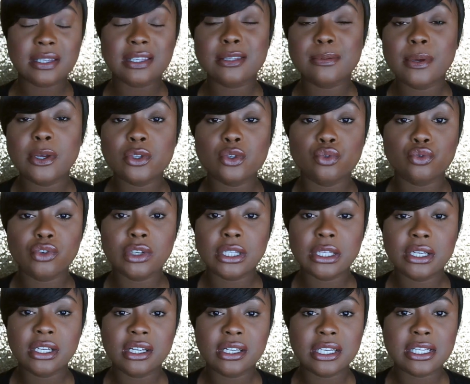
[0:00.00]
It smells
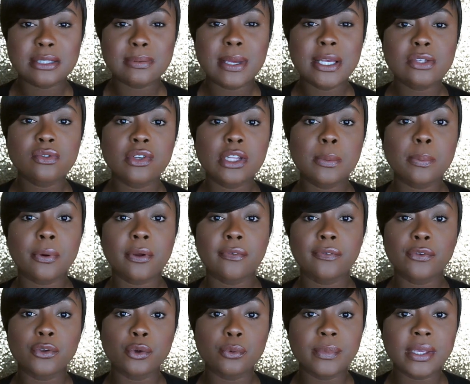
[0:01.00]
really good. It smells really
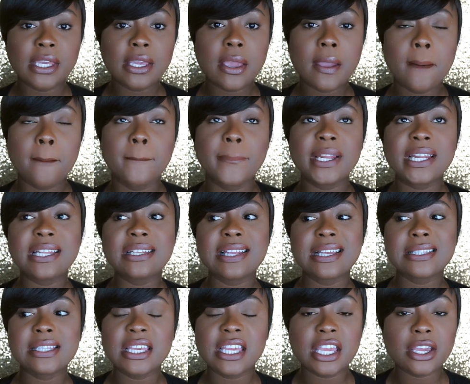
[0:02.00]
perfumy, but it
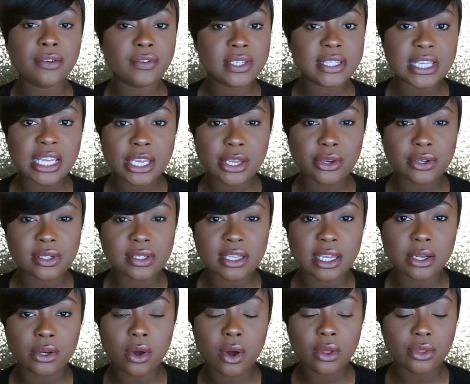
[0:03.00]
doesn't irritate your
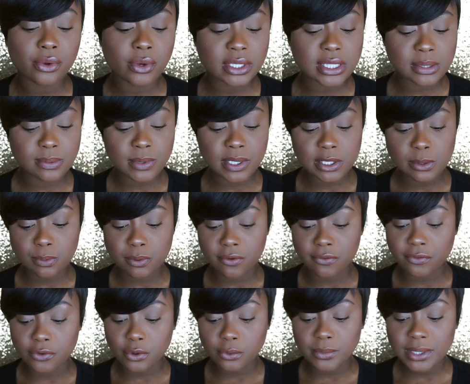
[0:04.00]
skin. Although it smells
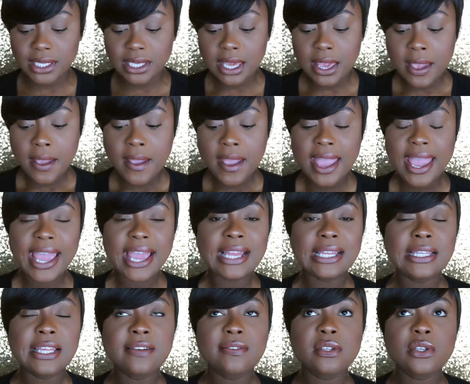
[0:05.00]
perfumy,
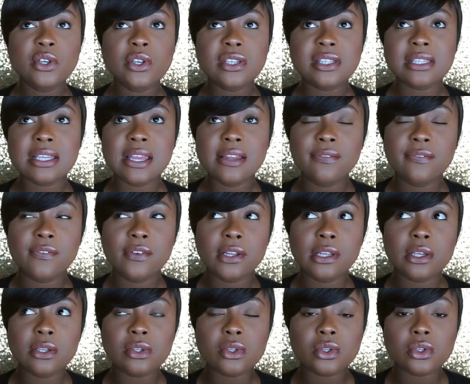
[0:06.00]
it leaves your skin
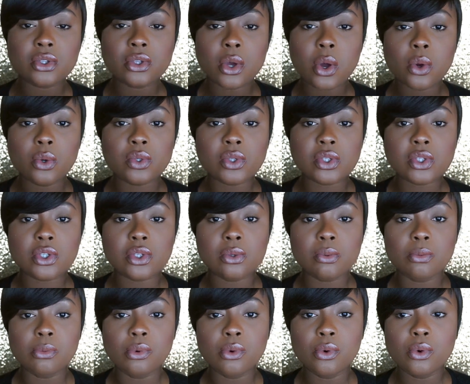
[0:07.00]
feeling so
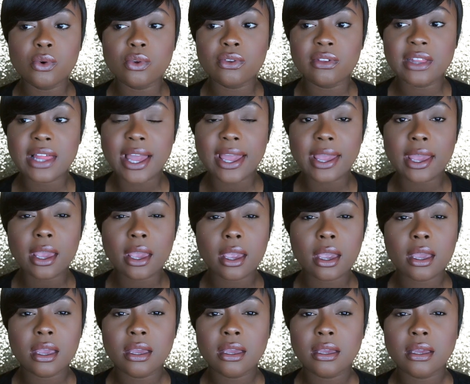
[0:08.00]
smooth, like,
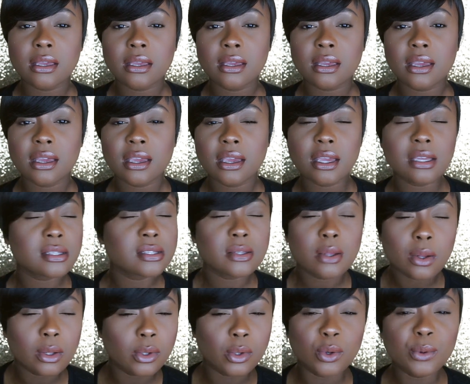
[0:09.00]
and
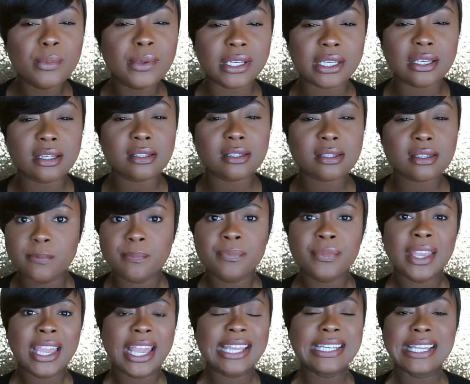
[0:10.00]
so luminous.
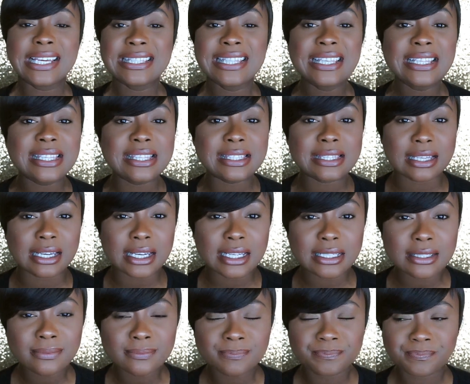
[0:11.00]
It doesn't
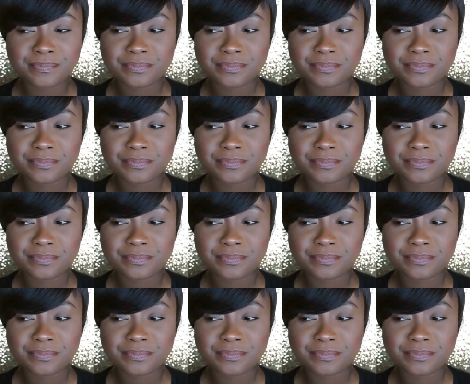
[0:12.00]
sud.